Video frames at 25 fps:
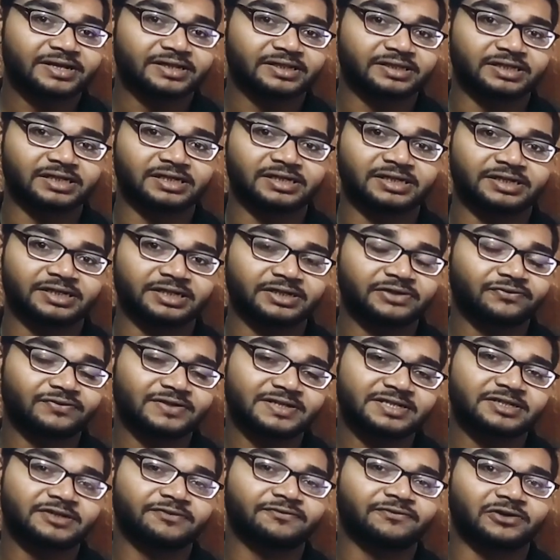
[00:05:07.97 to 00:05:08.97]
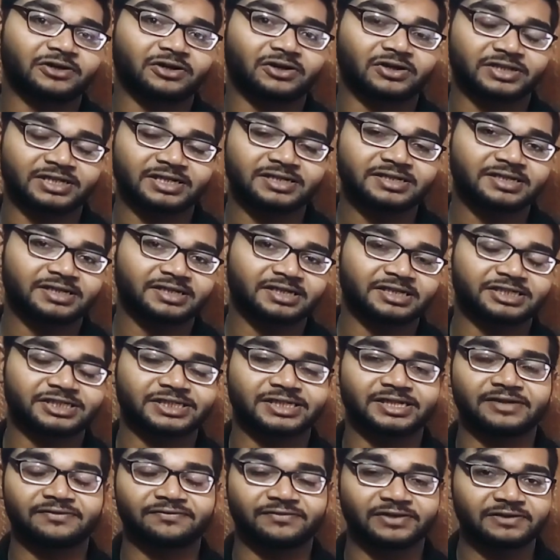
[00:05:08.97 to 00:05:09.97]
the request for
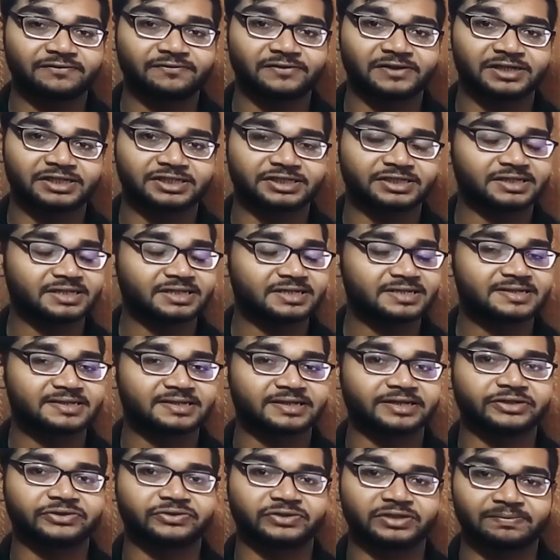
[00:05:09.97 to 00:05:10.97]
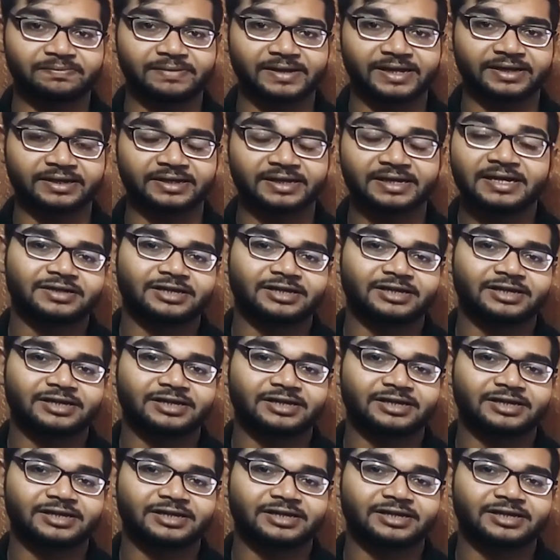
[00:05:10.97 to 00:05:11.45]
authentication and verification is sent to the bank.